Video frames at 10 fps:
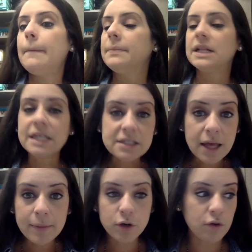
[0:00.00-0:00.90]
Please
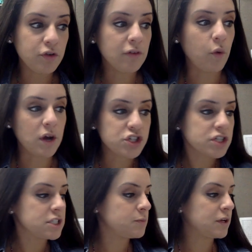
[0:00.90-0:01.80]
let me know if you have
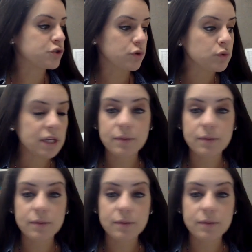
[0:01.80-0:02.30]
questions, but truly